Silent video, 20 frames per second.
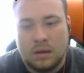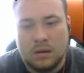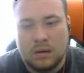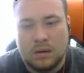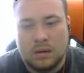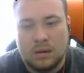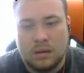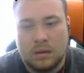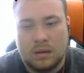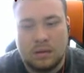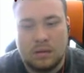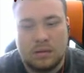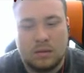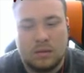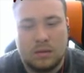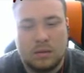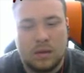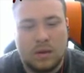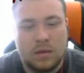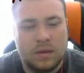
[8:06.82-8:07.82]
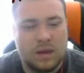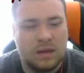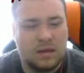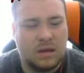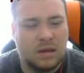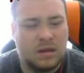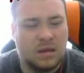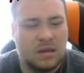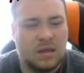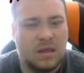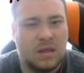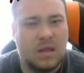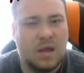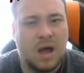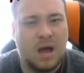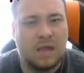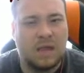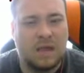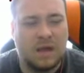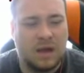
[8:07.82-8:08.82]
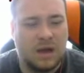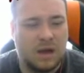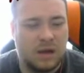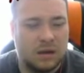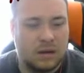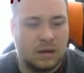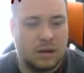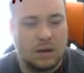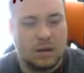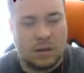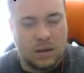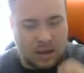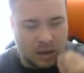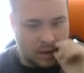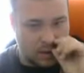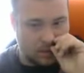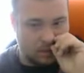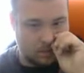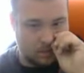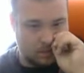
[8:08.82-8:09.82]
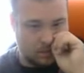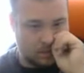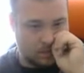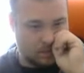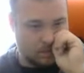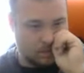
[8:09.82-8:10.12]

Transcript: Uh, oh, that does nothing. Okay.